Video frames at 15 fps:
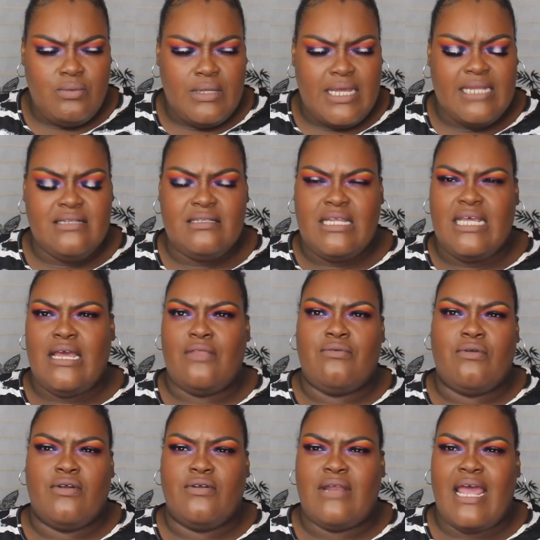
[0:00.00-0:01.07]
get the
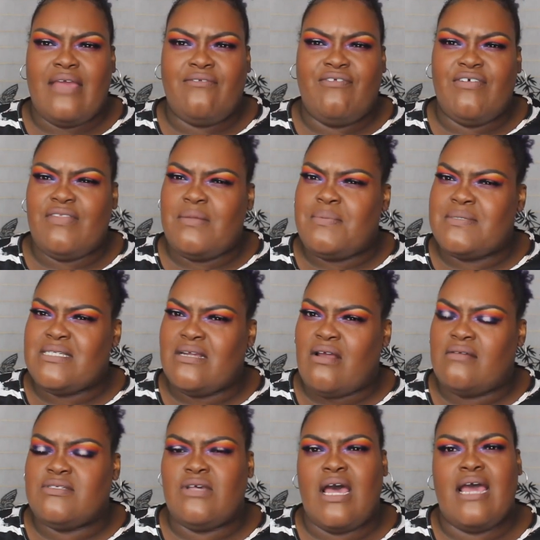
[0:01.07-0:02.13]
other like 50%
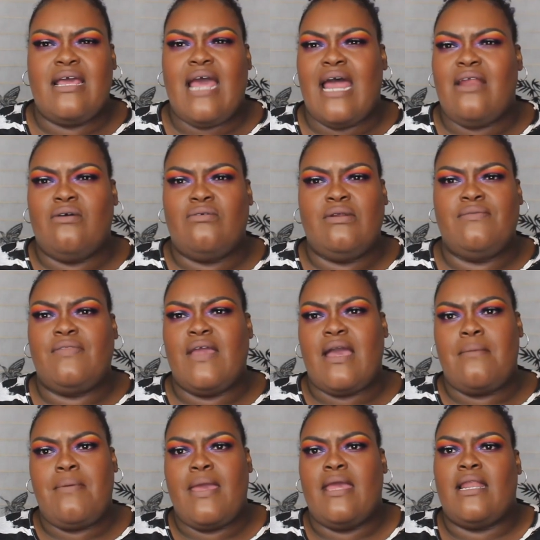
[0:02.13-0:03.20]
off so I, I don't even think
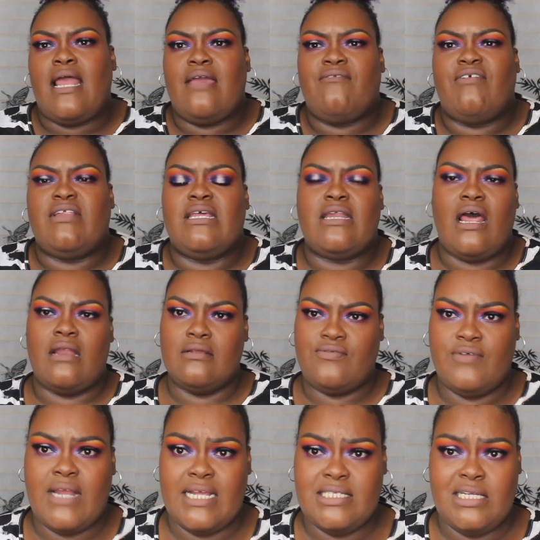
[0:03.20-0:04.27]
I paid like $50
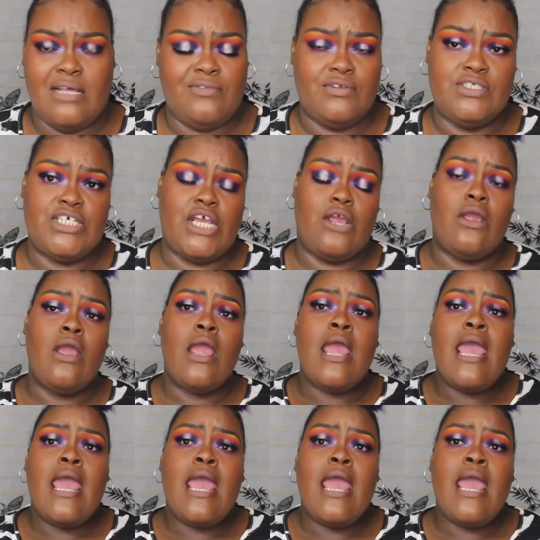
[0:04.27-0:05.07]
for that other chair